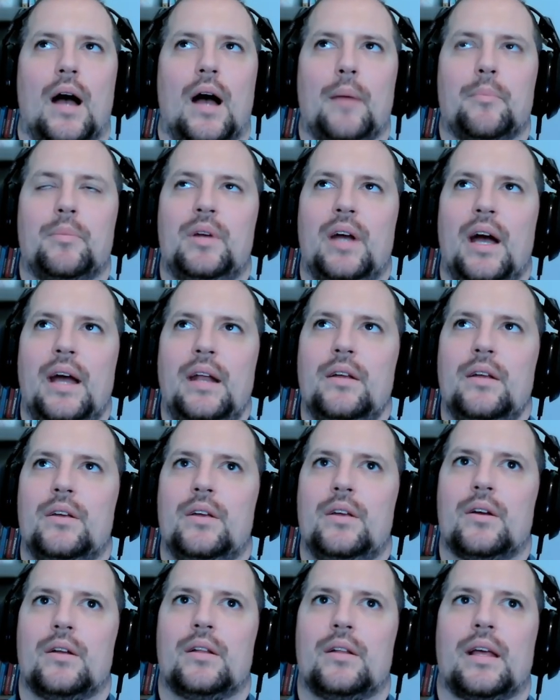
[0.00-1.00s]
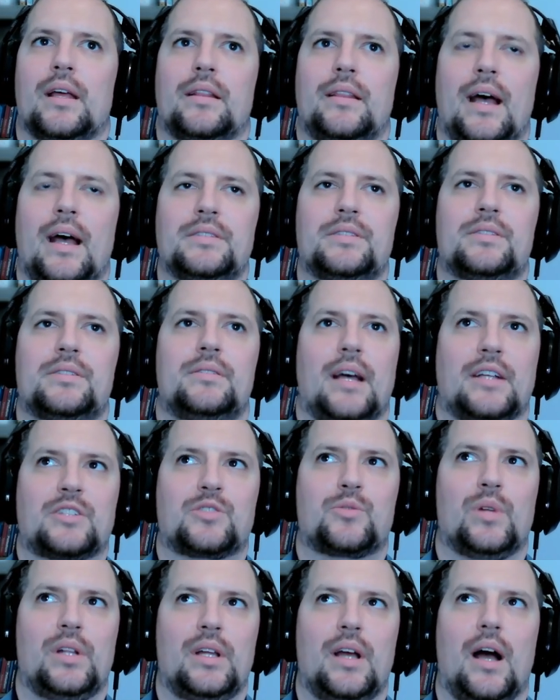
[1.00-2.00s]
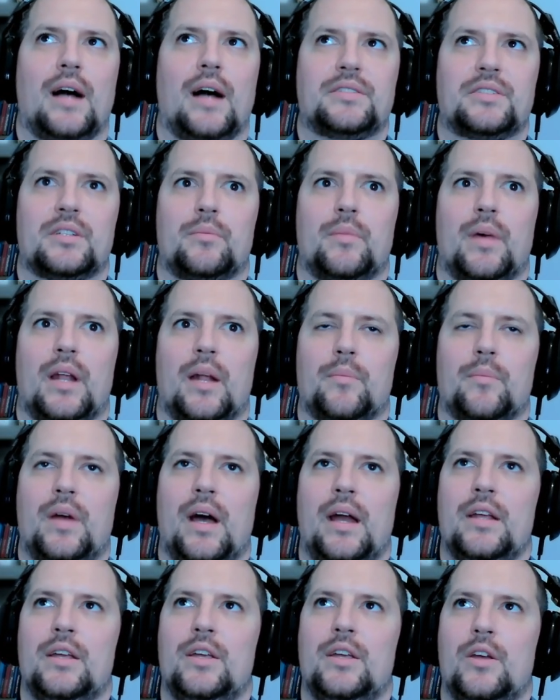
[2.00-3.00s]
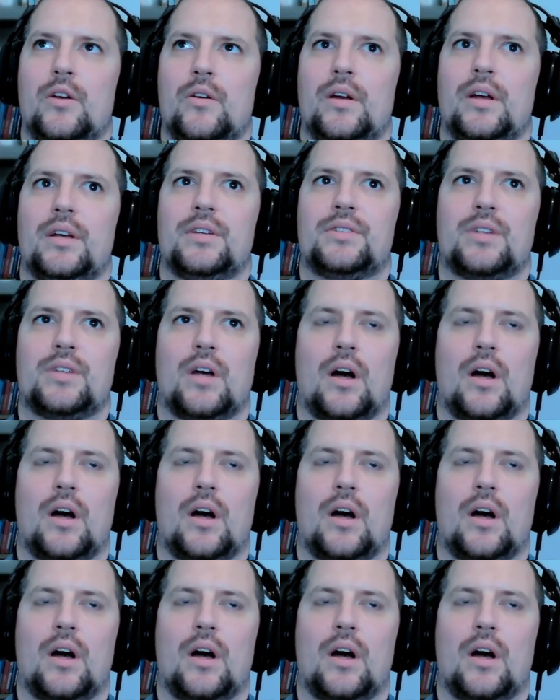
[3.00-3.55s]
I'm kind of curious. Like that's that's really awesome, and I'm kind of curious